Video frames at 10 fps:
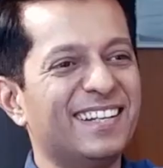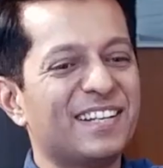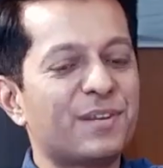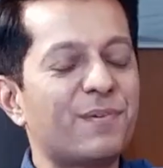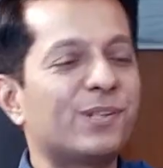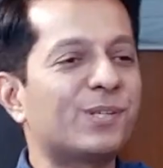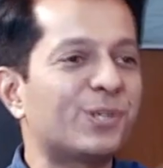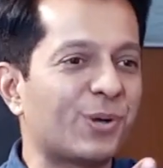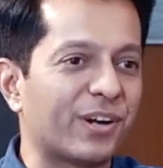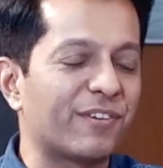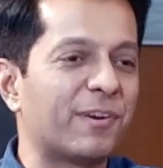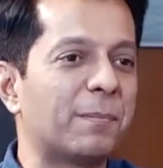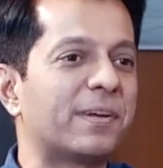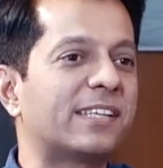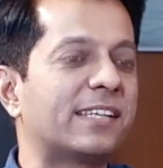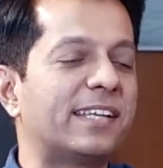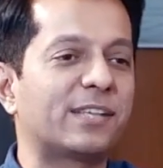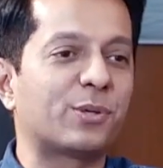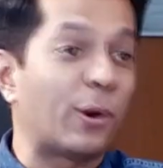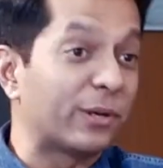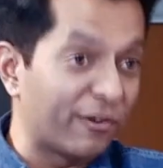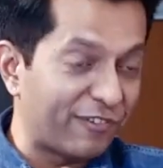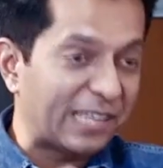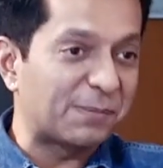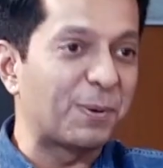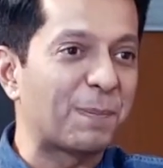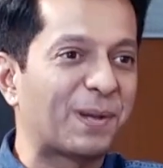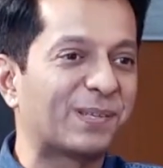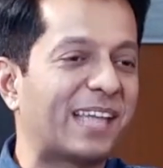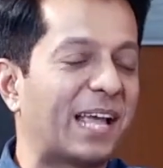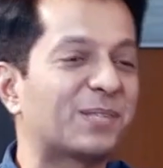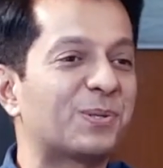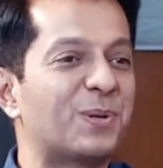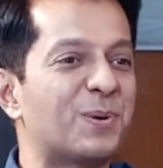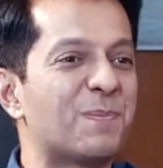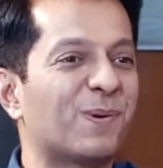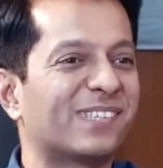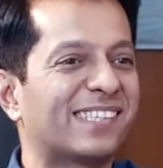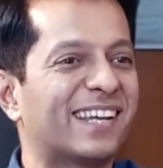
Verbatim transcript: You've also shot a film recently. I saw on your Facebook because thanks to you posting